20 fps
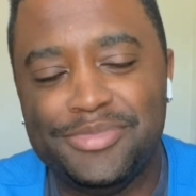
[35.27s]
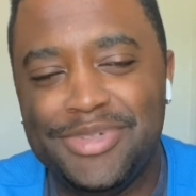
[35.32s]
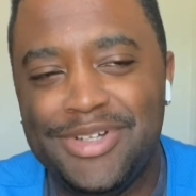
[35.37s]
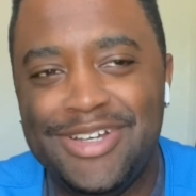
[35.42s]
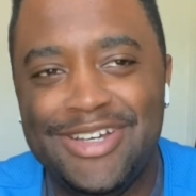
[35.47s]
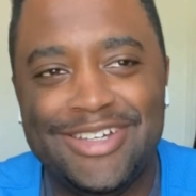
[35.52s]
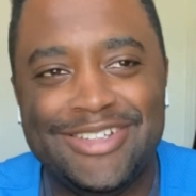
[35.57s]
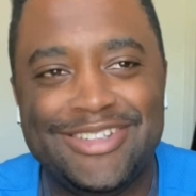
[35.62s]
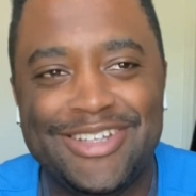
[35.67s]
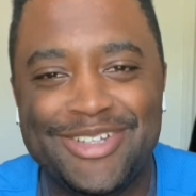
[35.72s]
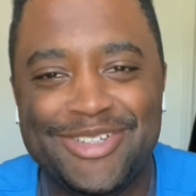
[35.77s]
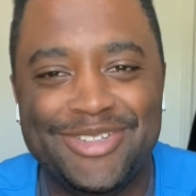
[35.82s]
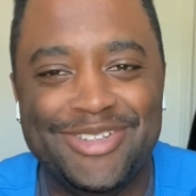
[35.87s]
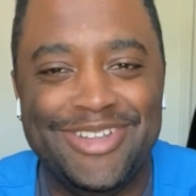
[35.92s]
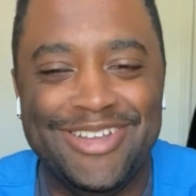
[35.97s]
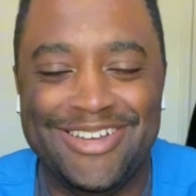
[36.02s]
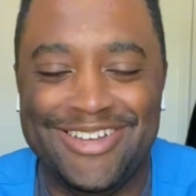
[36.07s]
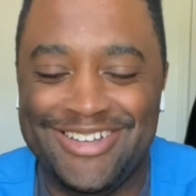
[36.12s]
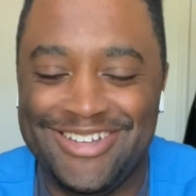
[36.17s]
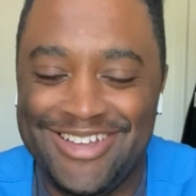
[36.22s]
There's
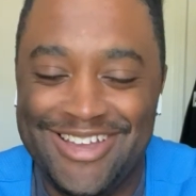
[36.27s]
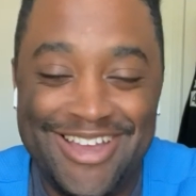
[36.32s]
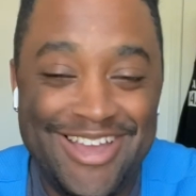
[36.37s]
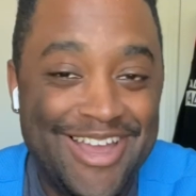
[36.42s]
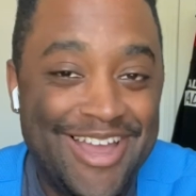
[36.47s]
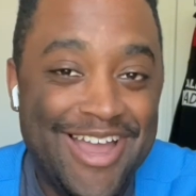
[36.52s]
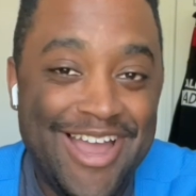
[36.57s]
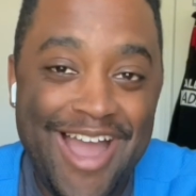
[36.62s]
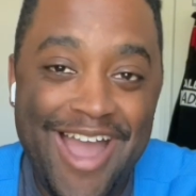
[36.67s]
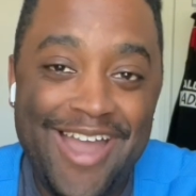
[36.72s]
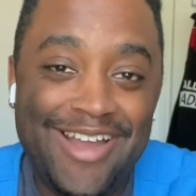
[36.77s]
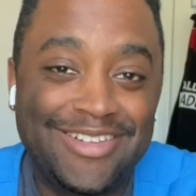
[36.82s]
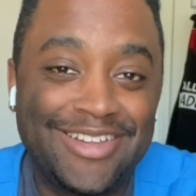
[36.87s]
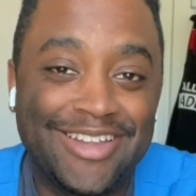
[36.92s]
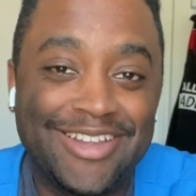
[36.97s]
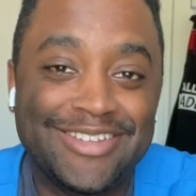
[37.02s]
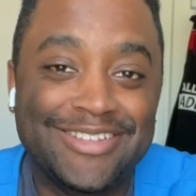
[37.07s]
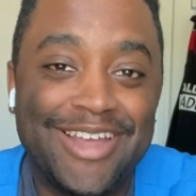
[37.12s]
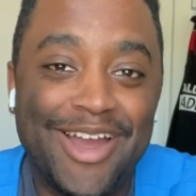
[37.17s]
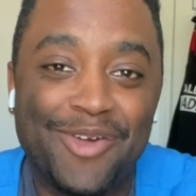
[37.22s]
not,
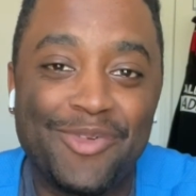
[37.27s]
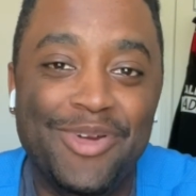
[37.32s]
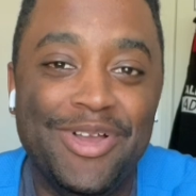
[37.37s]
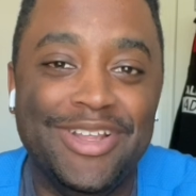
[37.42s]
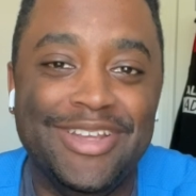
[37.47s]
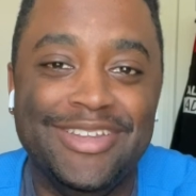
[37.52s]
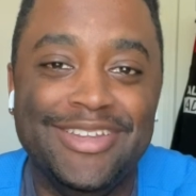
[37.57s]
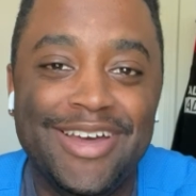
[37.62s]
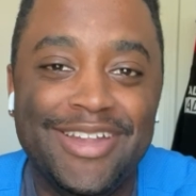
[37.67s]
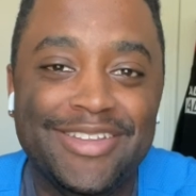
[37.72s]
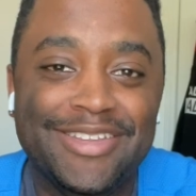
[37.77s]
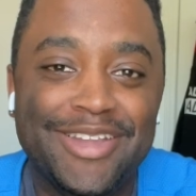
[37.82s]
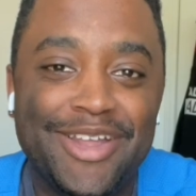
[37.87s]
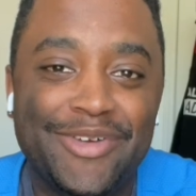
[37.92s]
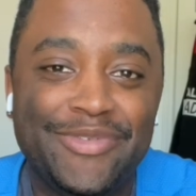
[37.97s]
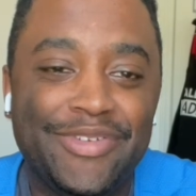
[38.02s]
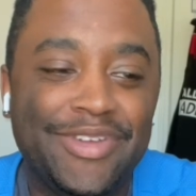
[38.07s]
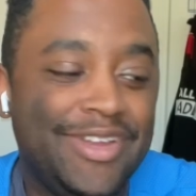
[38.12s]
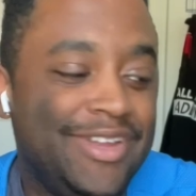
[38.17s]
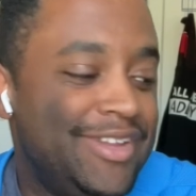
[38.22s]
there's not really nothing
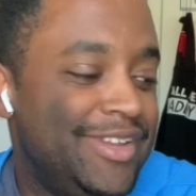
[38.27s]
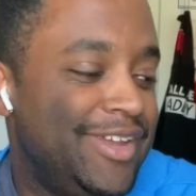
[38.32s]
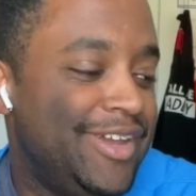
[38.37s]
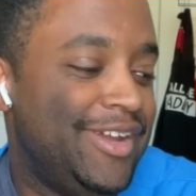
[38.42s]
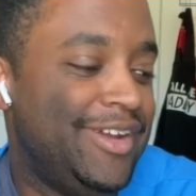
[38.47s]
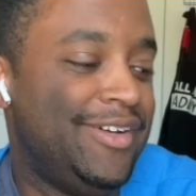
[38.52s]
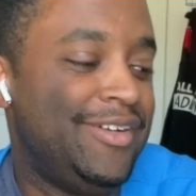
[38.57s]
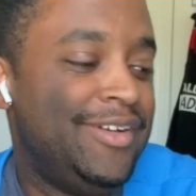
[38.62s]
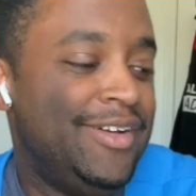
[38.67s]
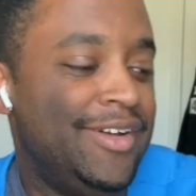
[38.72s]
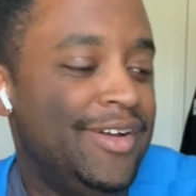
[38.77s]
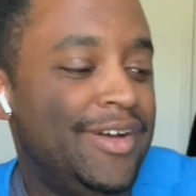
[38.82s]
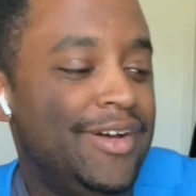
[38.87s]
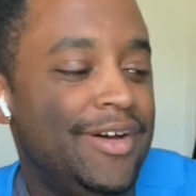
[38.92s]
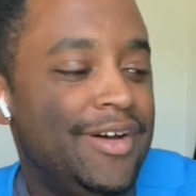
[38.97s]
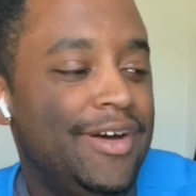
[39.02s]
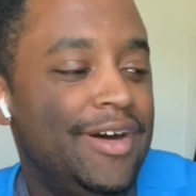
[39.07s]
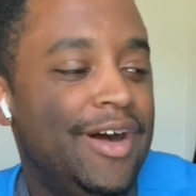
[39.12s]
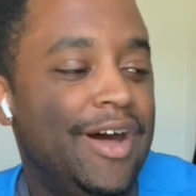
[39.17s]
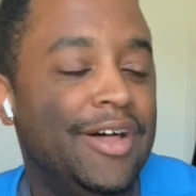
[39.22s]
left in there
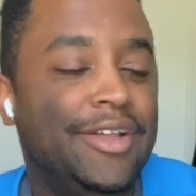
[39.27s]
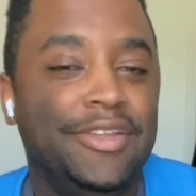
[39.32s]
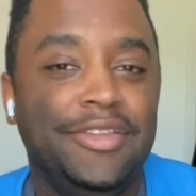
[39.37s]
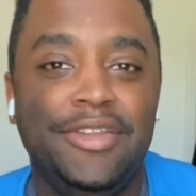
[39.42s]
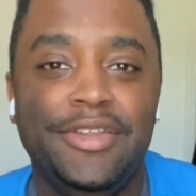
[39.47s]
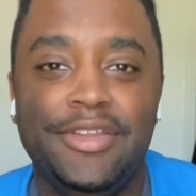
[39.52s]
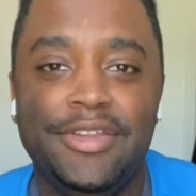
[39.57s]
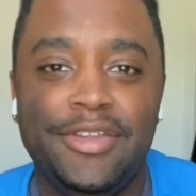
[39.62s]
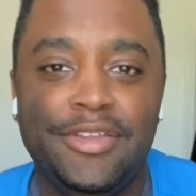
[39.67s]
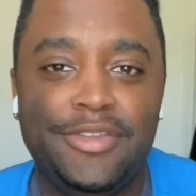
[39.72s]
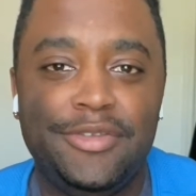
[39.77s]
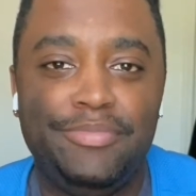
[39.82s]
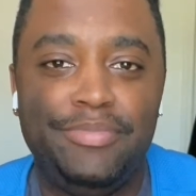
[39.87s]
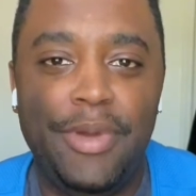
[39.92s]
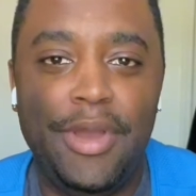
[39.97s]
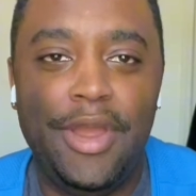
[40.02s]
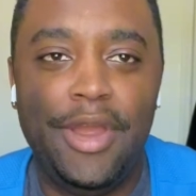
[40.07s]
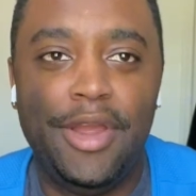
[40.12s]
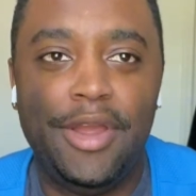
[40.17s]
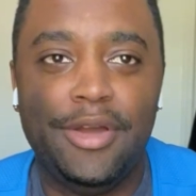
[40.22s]
other than
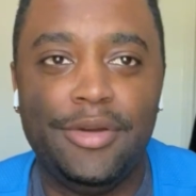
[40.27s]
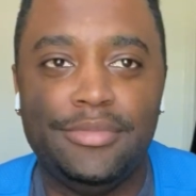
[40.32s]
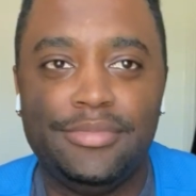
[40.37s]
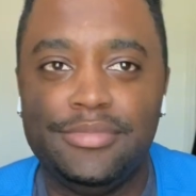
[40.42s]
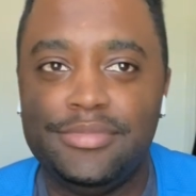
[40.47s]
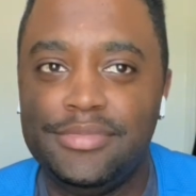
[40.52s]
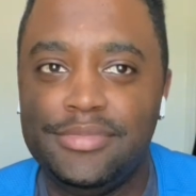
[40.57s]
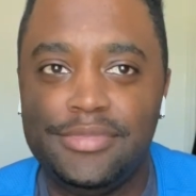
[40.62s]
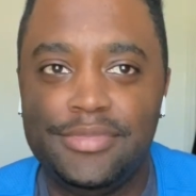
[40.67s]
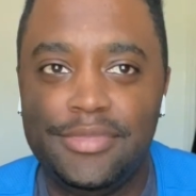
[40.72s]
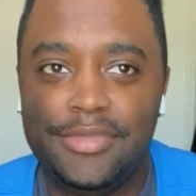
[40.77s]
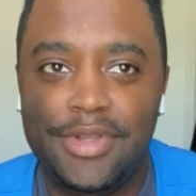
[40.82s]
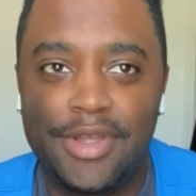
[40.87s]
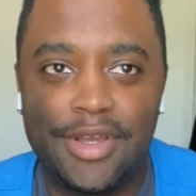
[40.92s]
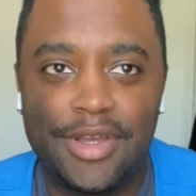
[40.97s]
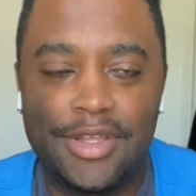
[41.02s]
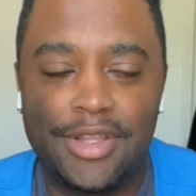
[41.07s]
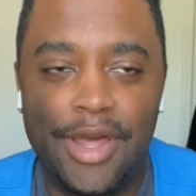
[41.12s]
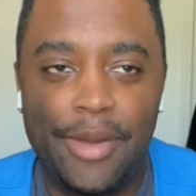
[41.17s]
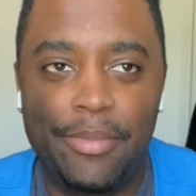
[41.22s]
Spam,
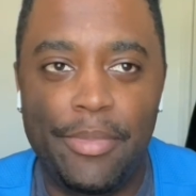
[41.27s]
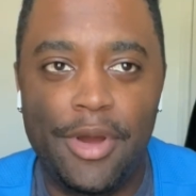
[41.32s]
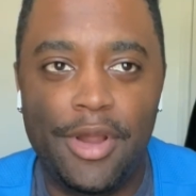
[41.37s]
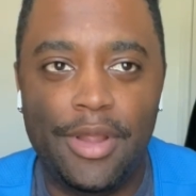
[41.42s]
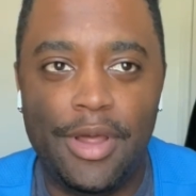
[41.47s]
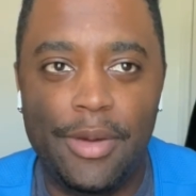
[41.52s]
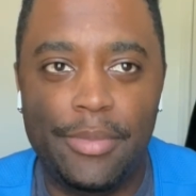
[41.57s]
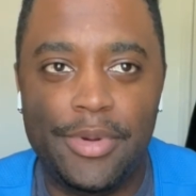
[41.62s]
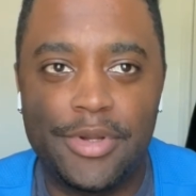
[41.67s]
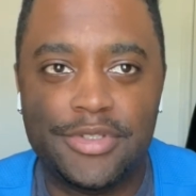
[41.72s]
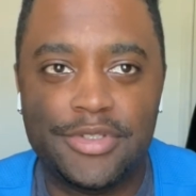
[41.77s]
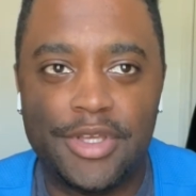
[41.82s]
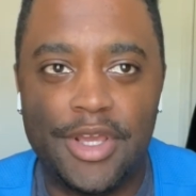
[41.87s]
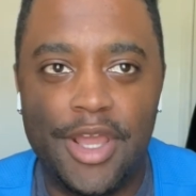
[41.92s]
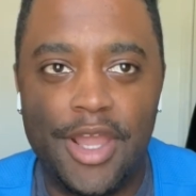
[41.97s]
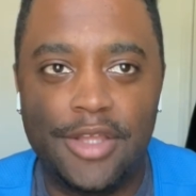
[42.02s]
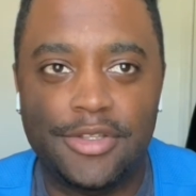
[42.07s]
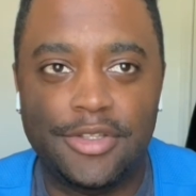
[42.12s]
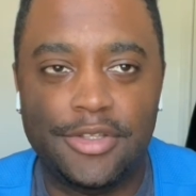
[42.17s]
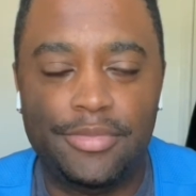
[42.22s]
because I bought a bunch of
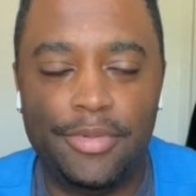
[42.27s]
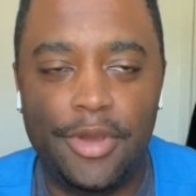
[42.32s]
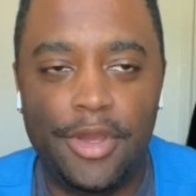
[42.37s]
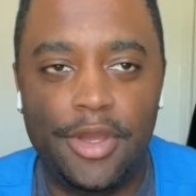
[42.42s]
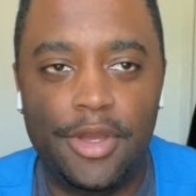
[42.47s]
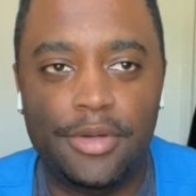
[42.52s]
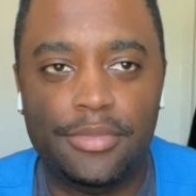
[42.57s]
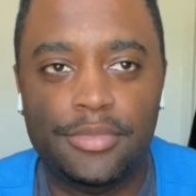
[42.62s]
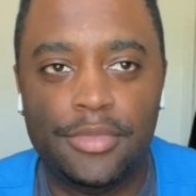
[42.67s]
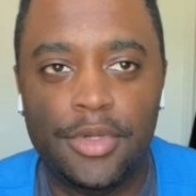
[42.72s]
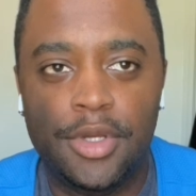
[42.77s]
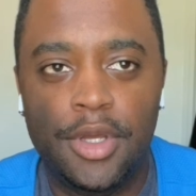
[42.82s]
cans of Spam.